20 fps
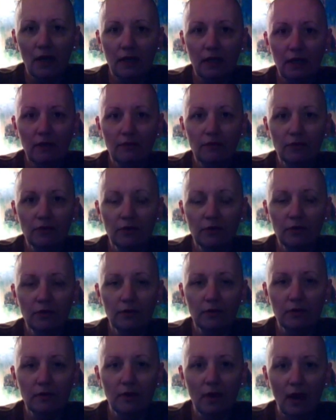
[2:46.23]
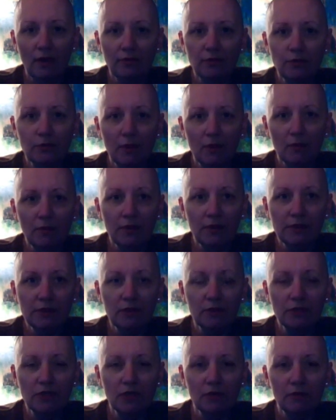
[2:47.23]
And even after my
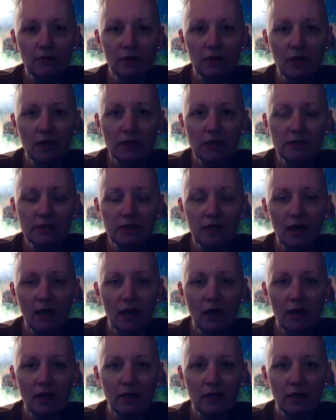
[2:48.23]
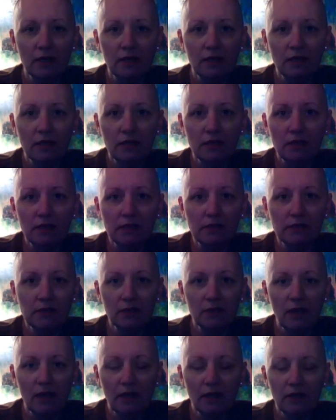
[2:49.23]
research, I realized that I
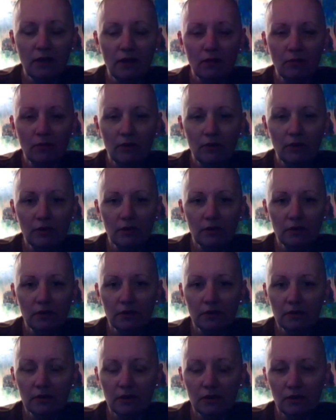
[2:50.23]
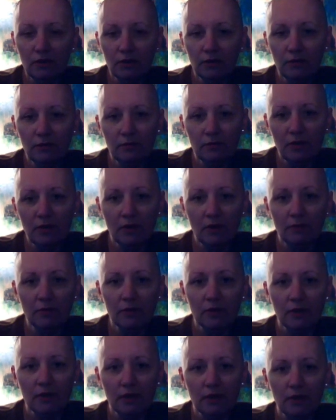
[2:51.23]
still had no real clue, not
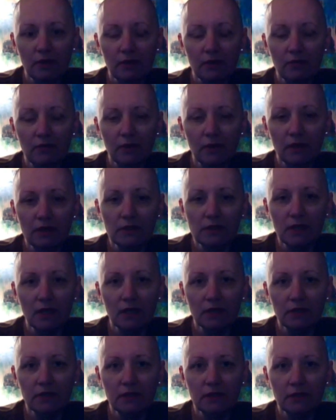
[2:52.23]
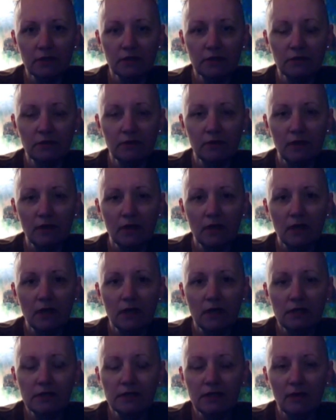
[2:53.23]
really, what it's like to
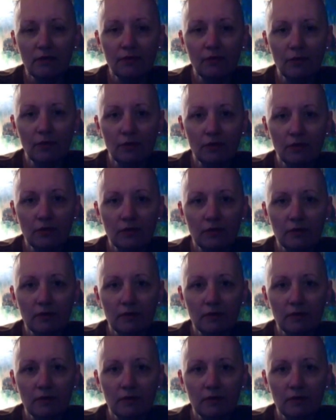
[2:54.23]
suffer